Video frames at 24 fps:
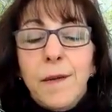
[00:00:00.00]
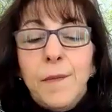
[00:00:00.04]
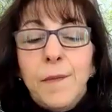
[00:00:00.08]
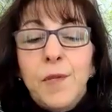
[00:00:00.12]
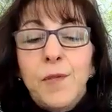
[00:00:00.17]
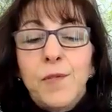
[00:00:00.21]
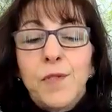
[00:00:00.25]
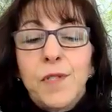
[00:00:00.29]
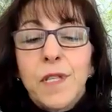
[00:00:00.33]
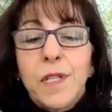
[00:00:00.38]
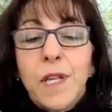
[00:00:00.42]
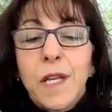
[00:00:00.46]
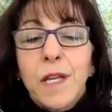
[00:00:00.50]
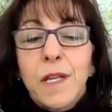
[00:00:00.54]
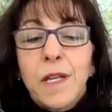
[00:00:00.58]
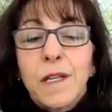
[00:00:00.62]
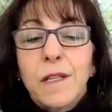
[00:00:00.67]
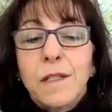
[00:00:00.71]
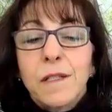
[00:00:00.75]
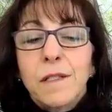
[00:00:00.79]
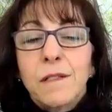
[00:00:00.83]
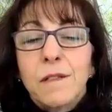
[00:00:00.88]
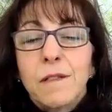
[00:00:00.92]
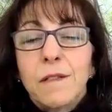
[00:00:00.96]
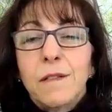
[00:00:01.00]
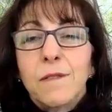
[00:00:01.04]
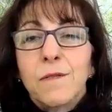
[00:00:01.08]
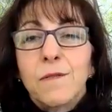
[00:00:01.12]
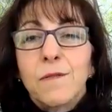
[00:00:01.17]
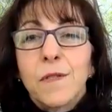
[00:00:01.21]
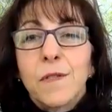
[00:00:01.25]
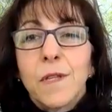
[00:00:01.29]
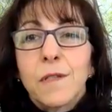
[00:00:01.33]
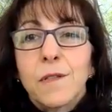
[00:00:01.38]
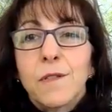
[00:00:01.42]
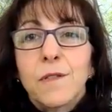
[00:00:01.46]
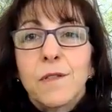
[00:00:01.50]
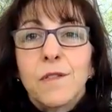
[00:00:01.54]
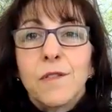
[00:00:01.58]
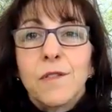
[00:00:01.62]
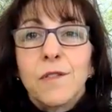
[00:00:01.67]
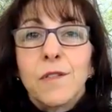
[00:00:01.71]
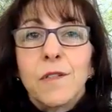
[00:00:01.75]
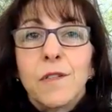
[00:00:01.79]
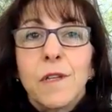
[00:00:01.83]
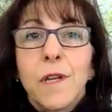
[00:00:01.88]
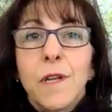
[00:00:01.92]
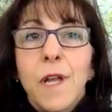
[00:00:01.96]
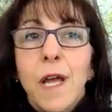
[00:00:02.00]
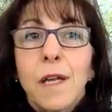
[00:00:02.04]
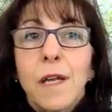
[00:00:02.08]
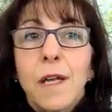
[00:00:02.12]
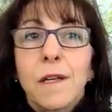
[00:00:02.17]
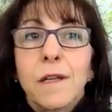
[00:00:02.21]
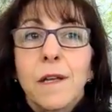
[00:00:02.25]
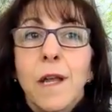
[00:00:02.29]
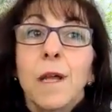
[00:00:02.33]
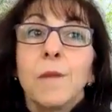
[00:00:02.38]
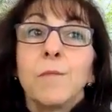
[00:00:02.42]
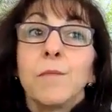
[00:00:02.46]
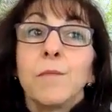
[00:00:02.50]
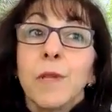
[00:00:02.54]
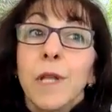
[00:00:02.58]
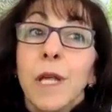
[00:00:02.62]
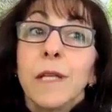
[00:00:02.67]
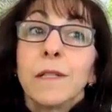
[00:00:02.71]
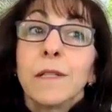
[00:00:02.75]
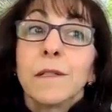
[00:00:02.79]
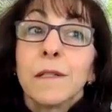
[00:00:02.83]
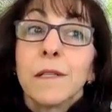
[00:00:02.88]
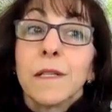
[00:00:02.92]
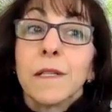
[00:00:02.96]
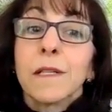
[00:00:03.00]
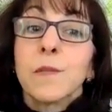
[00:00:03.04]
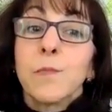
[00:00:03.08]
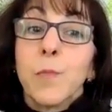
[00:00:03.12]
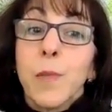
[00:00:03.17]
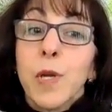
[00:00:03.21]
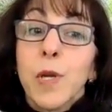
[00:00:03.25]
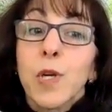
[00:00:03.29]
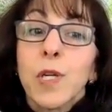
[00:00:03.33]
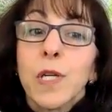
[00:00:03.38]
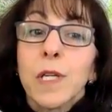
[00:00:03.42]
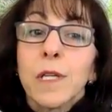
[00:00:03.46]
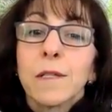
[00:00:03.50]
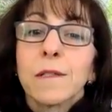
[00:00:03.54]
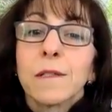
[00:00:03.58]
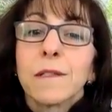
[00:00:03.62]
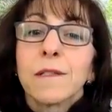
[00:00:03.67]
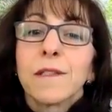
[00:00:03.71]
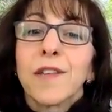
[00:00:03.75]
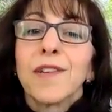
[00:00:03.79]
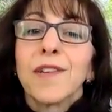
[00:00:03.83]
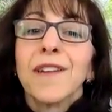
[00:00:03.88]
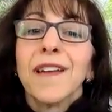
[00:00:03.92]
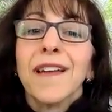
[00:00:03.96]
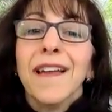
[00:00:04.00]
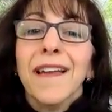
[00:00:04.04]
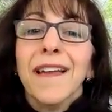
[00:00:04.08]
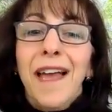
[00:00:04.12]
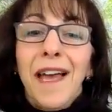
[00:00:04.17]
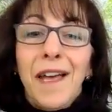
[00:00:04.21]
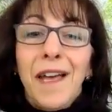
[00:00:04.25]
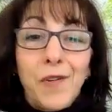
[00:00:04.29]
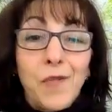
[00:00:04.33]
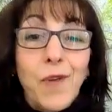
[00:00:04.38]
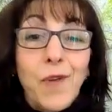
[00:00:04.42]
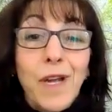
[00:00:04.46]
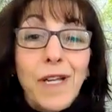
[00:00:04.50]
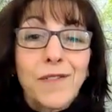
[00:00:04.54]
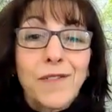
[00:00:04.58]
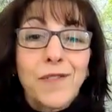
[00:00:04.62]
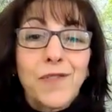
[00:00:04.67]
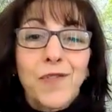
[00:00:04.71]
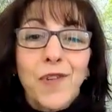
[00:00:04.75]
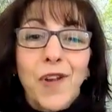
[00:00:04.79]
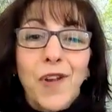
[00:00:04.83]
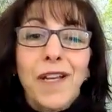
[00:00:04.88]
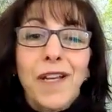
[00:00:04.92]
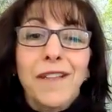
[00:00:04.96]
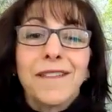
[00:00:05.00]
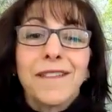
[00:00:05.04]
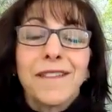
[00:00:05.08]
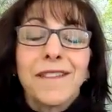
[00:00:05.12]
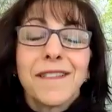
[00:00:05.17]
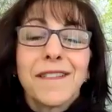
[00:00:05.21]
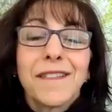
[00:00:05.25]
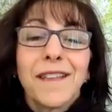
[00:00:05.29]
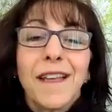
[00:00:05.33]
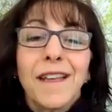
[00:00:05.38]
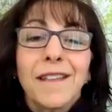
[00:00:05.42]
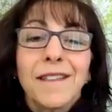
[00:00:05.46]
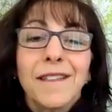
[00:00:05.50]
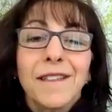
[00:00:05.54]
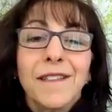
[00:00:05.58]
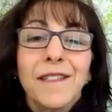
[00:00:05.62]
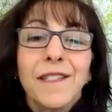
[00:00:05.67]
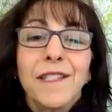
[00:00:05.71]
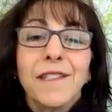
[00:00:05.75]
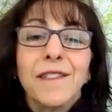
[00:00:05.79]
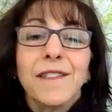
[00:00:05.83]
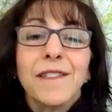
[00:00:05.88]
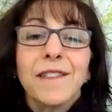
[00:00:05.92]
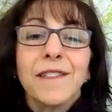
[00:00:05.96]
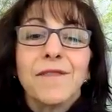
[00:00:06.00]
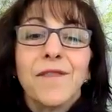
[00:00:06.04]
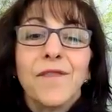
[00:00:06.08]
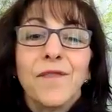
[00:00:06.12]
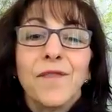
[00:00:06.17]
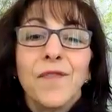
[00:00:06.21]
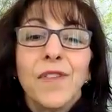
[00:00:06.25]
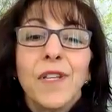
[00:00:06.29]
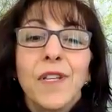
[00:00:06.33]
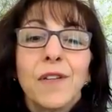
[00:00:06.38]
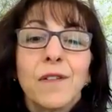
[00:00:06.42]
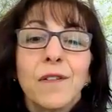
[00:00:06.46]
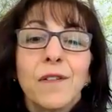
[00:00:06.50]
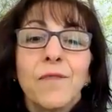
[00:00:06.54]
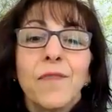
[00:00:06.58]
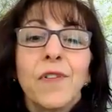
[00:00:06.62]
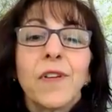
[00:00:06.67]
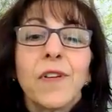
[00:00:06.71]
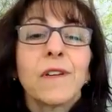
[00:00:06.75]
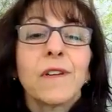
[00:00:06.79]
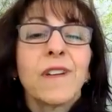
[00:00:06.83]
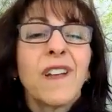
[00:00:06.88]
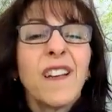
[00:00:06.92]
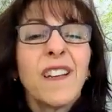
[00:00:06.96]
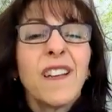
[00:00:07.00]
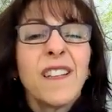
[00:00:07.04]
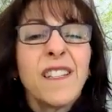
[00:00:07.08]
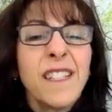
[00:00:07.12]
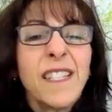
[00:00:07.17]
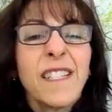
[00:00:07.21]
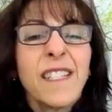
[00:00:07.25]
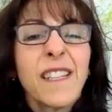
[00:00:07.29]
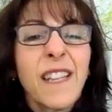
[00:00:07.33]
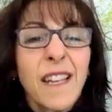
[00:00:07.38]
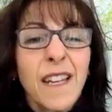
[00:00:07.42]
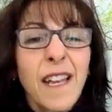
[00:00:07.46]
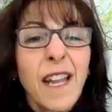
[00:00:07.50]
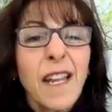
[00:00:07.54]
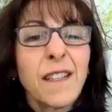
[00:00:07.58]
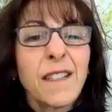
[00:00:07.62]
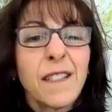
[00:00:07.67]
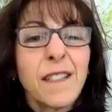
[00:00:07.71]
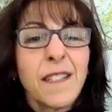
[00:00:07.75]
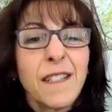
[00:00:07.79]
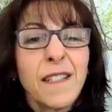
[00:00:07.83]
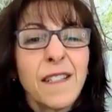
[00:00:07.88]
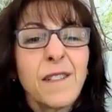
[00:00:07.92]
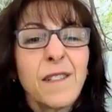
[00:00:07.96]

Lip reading: who said she had had an unpleasant experience at a restaurant and felt kind of disconnected.